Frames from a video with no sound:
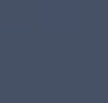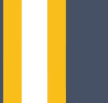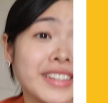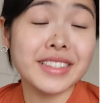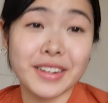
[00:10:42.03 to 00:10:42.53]

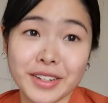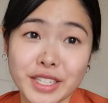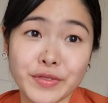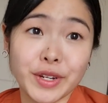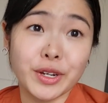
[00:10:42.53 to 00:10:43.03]
So that's it on
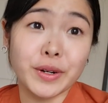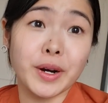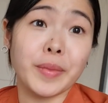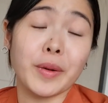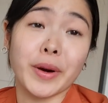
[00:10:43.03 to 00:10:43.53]
this
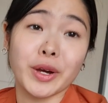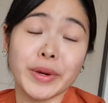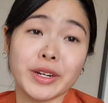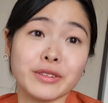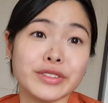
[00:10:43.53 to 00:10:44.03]
video about
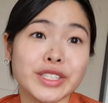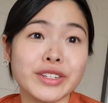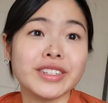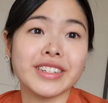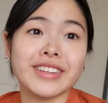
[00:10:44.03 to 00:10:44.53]
biomedical
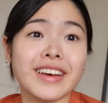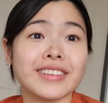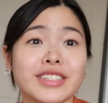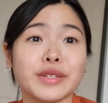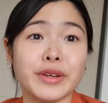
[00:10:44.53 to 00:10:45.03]
research in
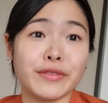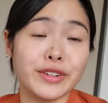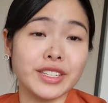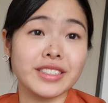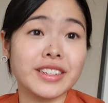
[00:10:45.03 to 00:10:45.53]
academia
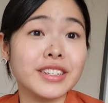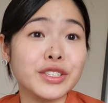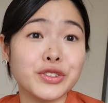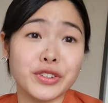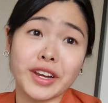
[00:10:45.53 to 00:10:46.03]
versus
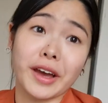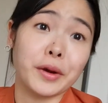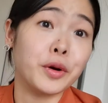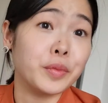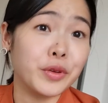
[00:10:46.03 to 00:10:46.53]
industry.
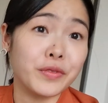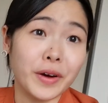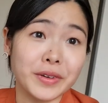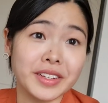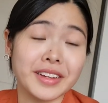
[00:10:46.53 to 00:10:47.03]
I hope you
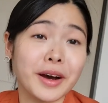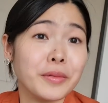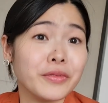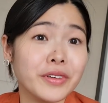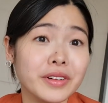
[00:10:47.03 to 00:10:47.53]
found it
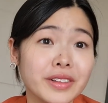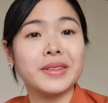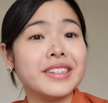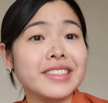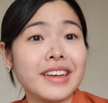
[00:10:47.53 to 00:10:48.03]
helpful.
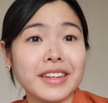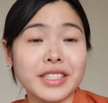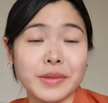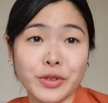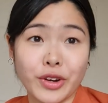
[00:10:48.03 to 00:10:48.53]
Please like
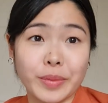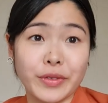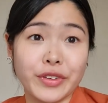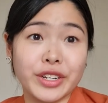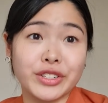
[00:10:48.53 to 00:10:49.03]
and
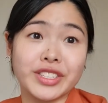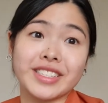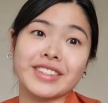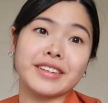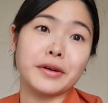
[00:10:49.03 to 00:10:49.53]
subscribe if you're
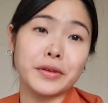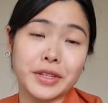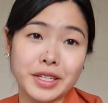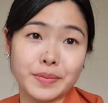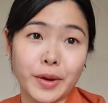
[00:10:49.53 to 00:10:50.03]
interested in all
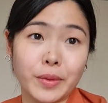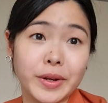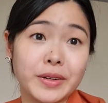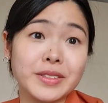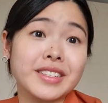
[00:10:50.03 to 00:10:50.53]
things
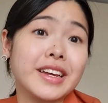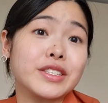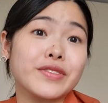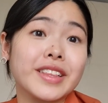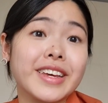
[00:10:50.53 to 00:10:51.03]
biomedical
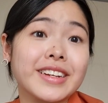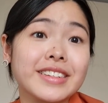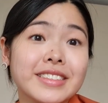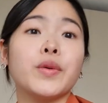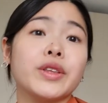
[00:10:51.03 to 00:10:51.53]
science
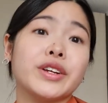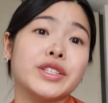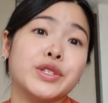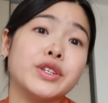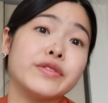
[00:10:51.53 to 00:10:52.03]
related, whether
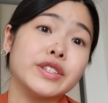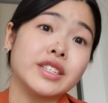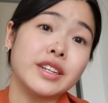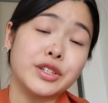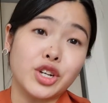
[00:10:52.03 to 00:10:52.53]
it's
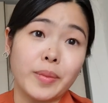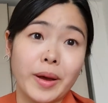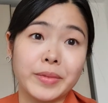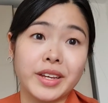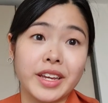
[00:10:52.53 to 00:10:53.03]
university or job
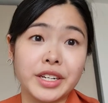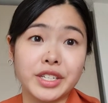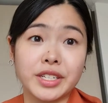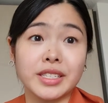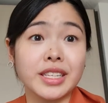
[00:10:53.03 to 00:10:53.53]

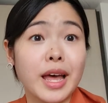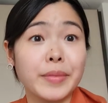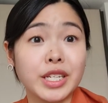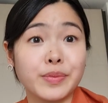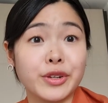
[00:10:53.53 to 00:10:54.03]
applications,
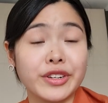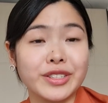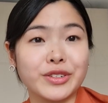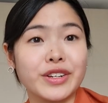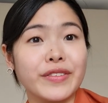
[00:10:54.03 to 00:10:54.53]
lab
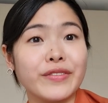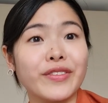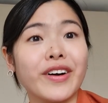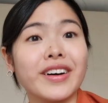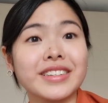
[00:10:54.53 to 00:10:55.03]
experience, or even
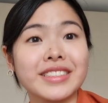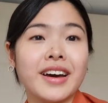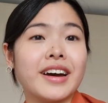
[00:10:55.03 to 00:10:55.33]
vlogs.